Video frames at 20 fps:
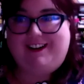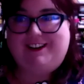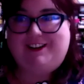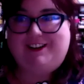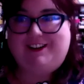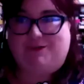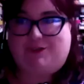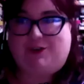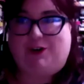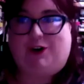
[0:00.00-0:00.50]

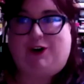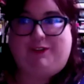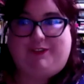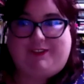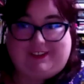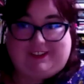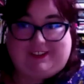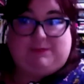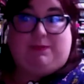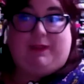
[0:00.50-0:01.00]
you've got
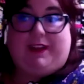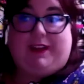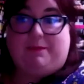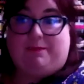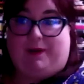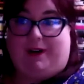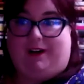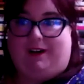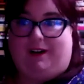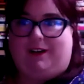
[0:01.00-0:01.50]
the
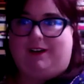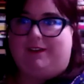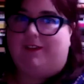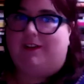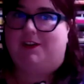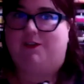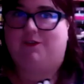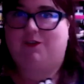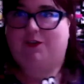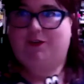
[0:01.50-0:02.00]
splatterpunk and
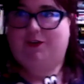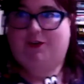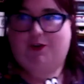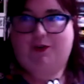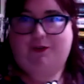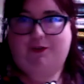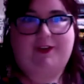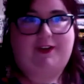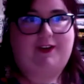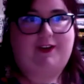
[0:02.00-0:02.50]
then you've got the
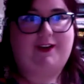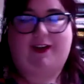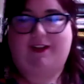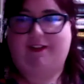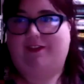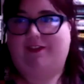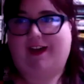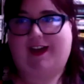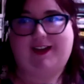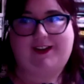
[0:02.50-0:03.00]
gothic,
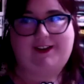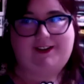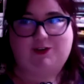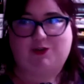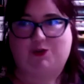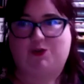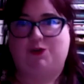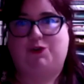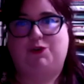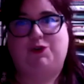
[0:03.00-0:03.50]
and they
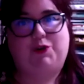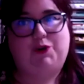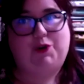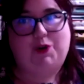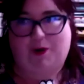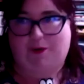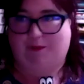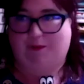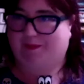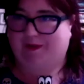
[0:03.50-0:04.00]
could
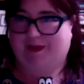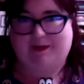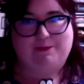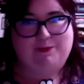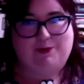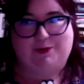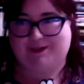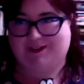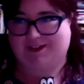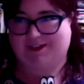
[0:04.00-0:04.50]
not be
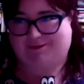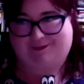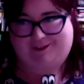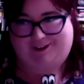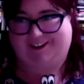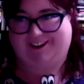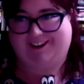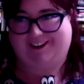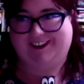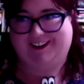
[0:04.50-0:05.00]
more
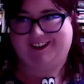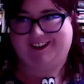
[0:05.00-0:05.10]
different.